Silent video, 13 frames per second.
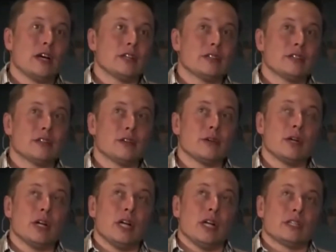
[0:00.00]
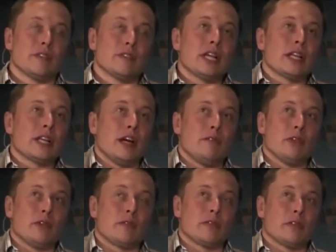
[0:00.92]
Uh, so something like the
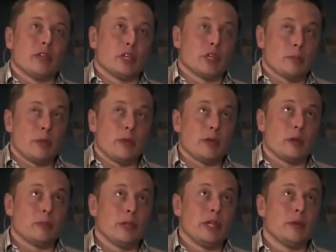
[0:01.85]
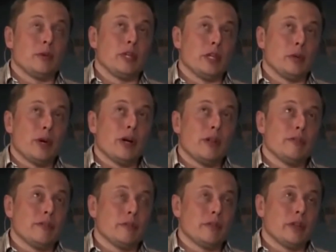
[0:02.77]
Hyperloop can comp complete really
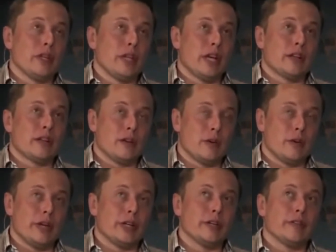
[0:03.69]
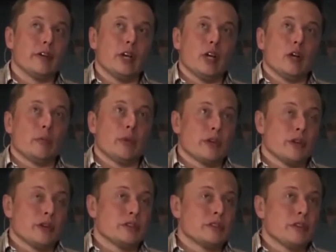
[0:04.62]
well in that arena
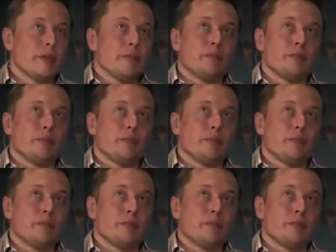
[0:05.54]
because